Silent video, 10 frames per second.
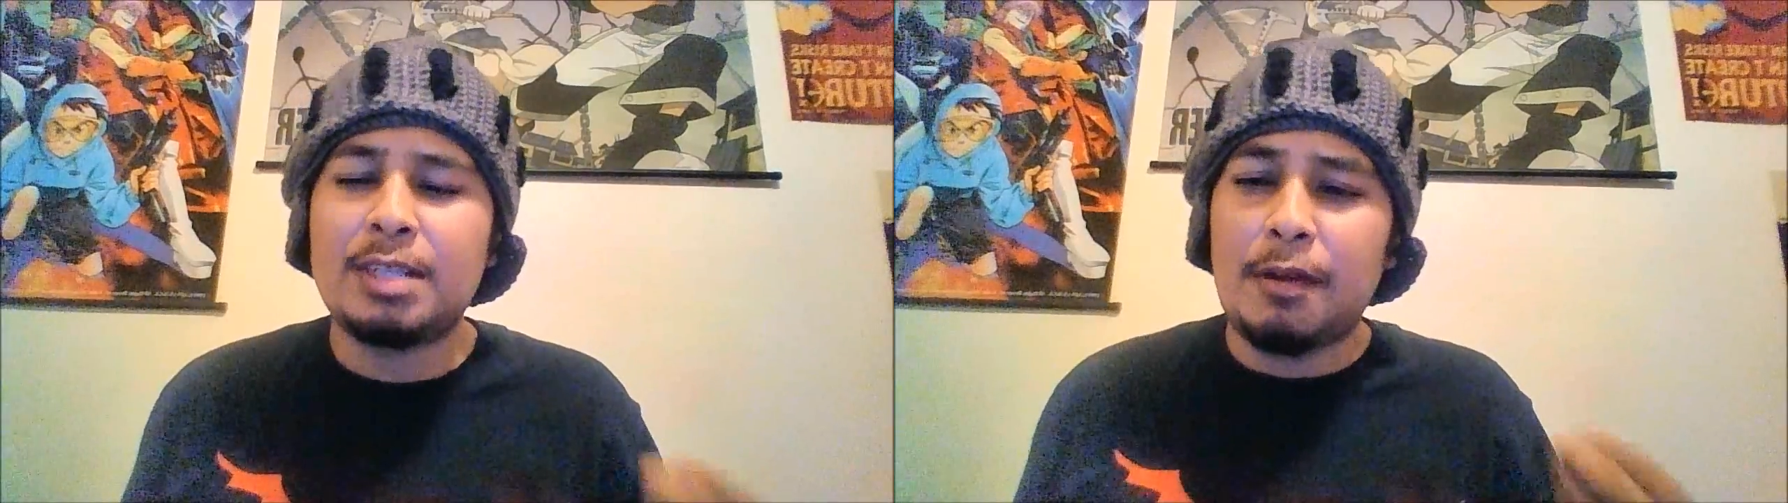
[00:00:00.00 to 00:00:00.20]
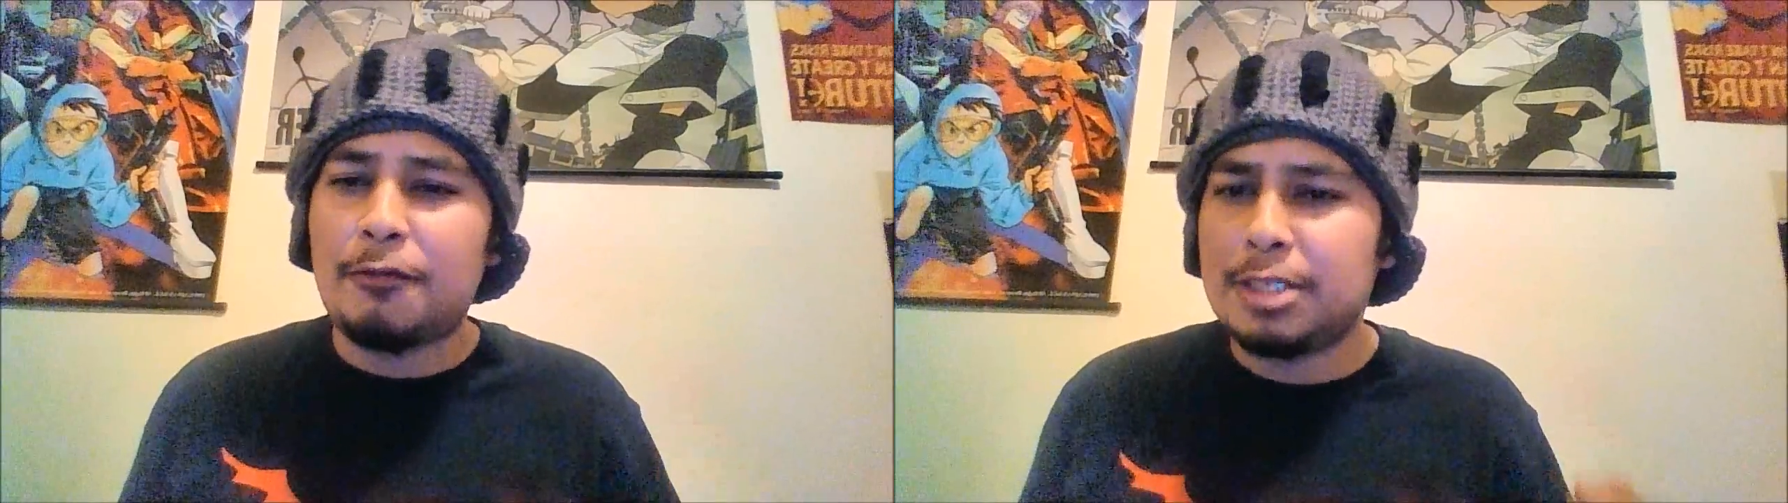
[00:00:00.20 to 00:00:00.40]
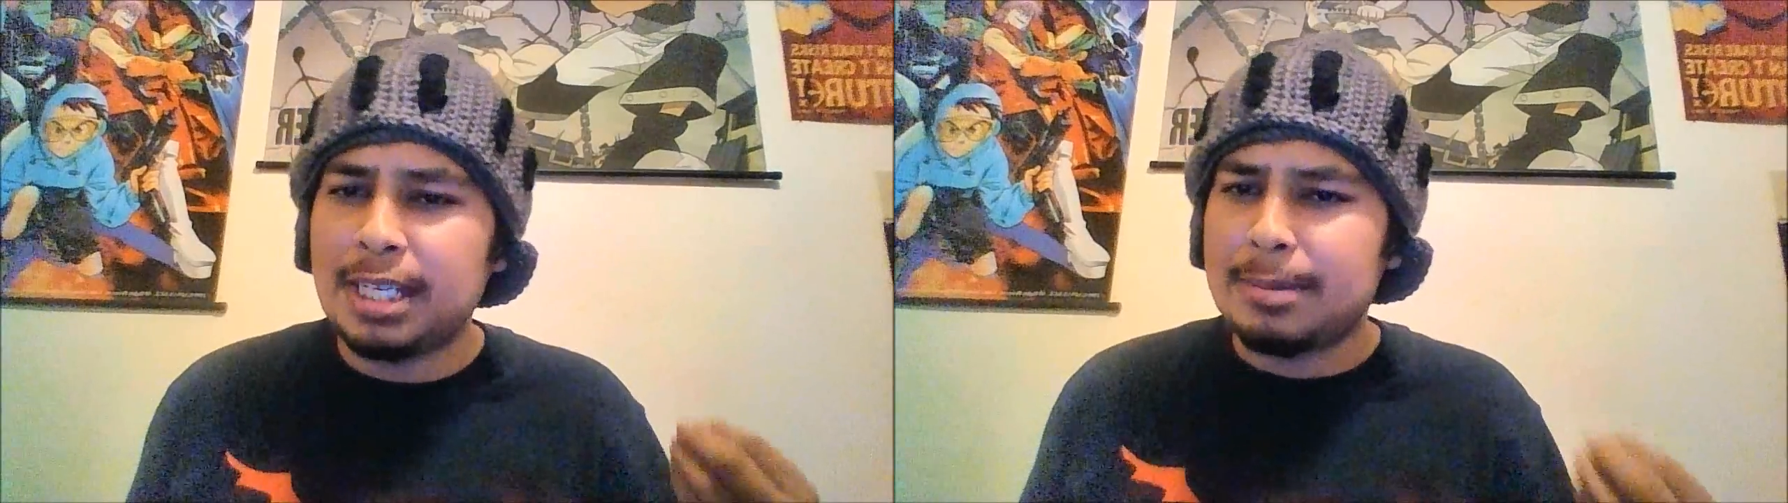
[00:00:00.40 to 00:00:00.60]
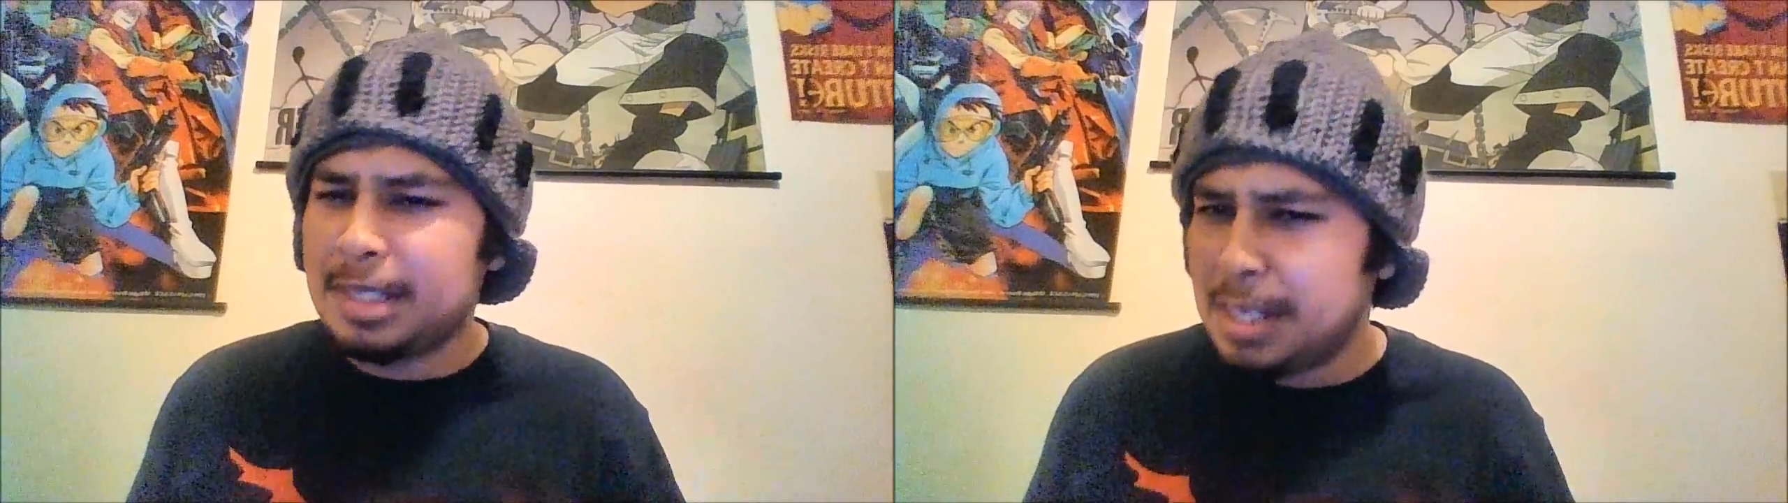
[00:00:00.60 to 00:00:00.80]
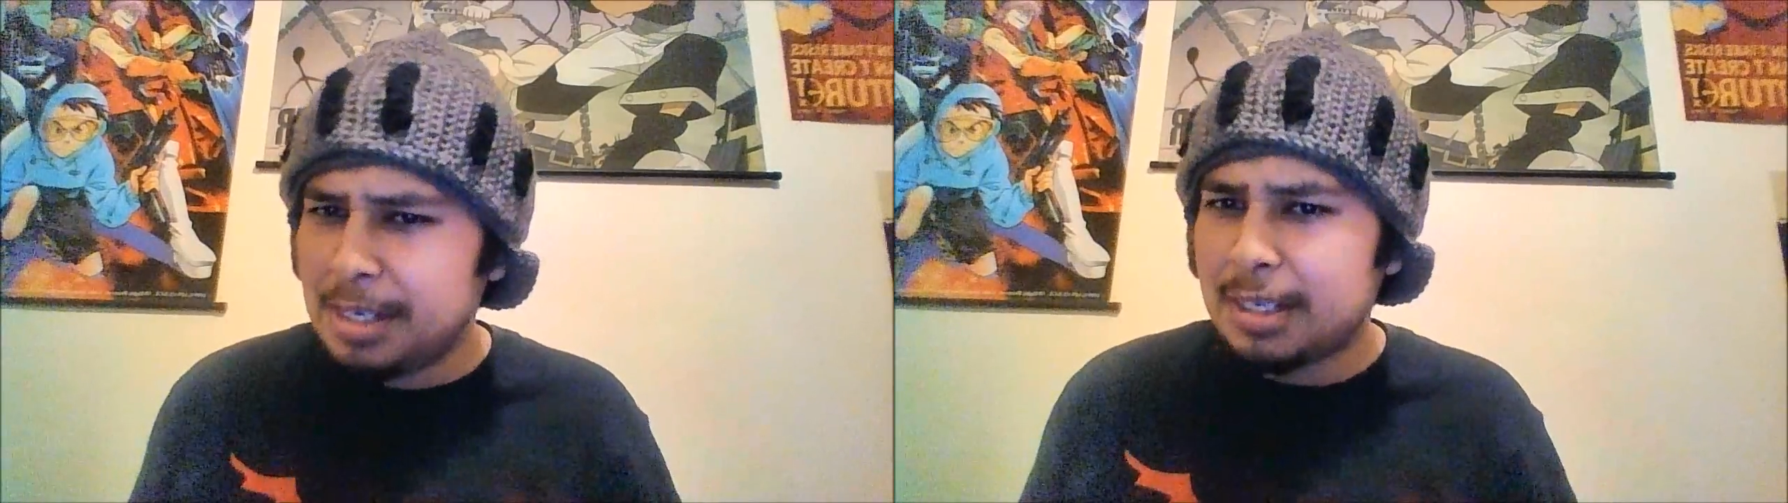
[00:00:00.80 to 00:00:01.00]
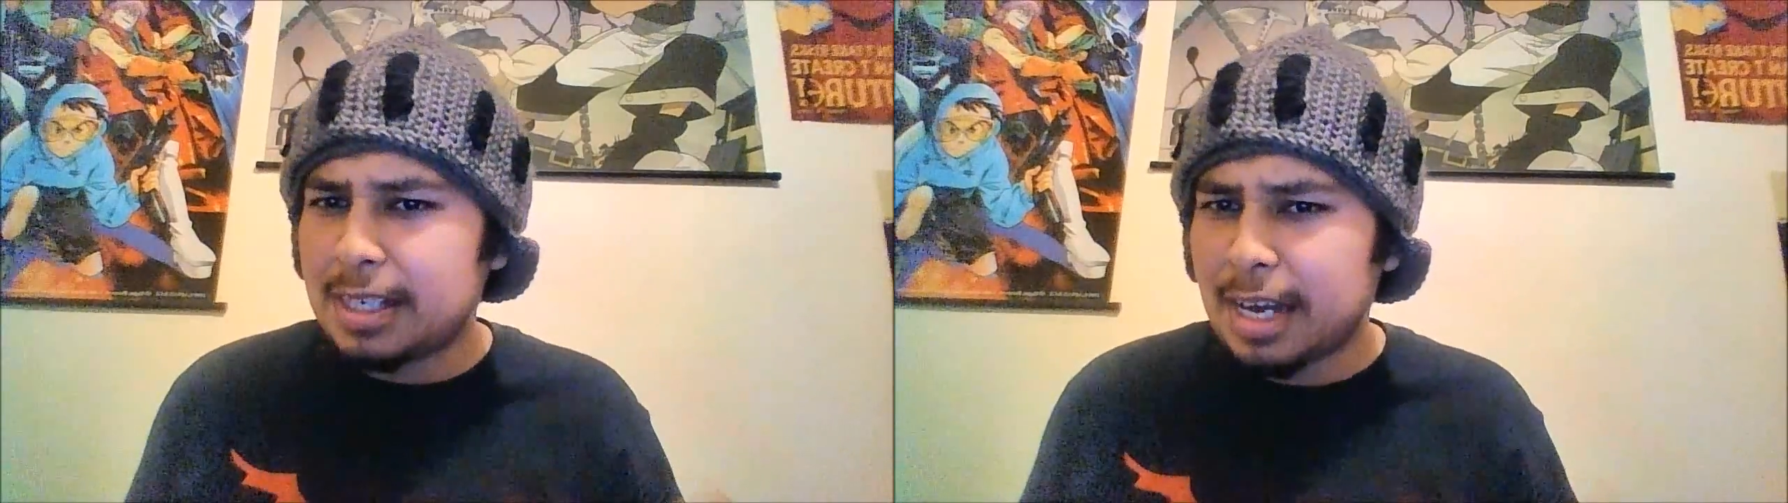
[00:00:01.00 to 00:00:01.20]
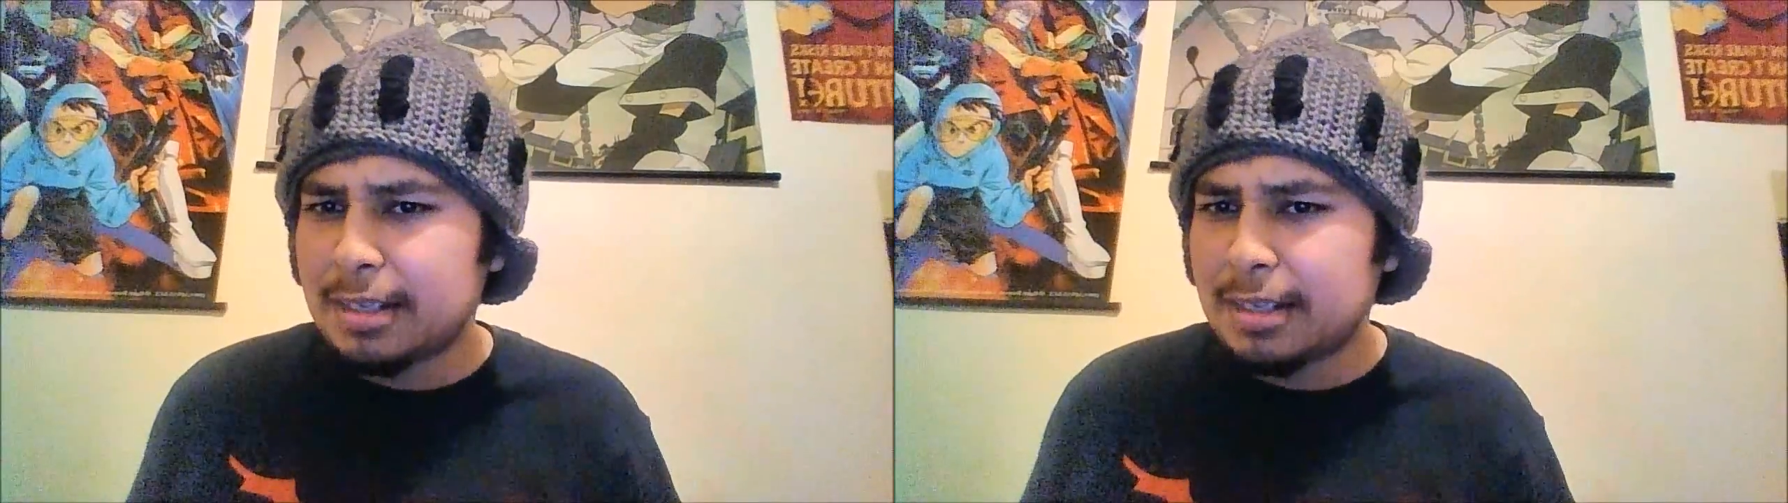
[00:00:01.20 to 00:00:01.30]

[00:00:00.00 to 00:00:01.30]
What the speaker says: It's my first time seeing this